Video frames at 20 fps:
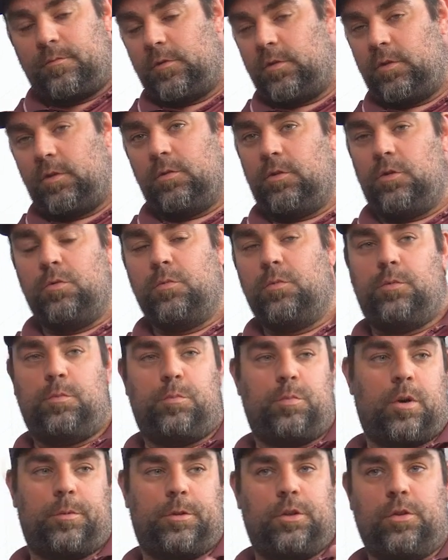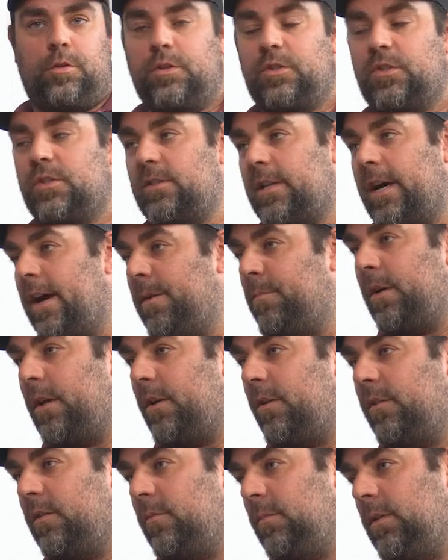You probably know the stat
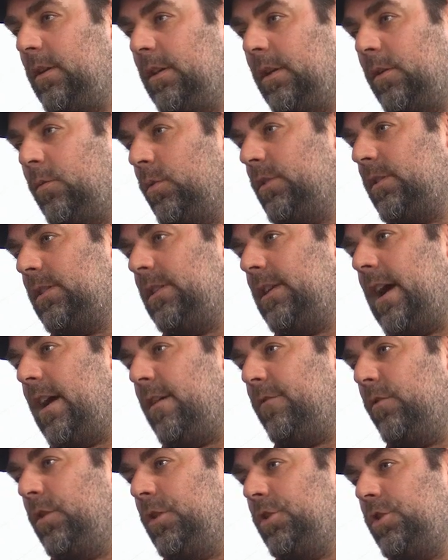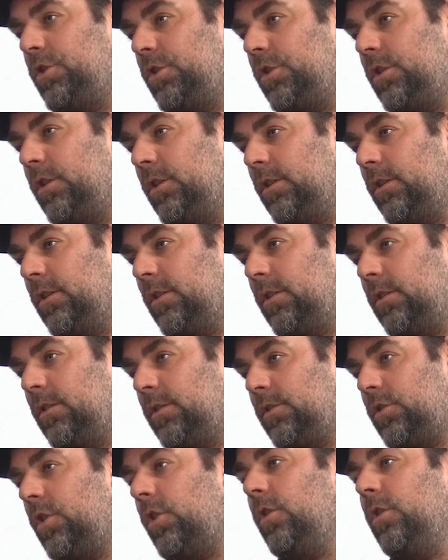better than me. Like what's the average
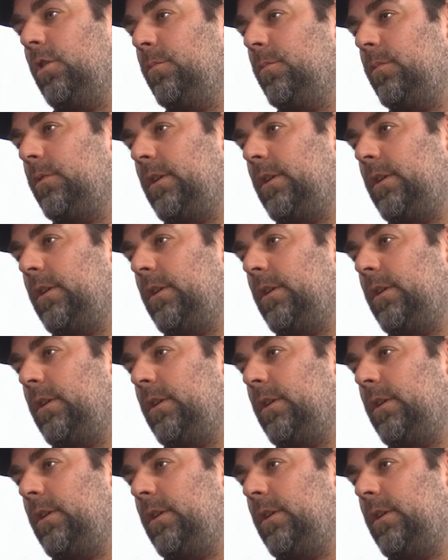term?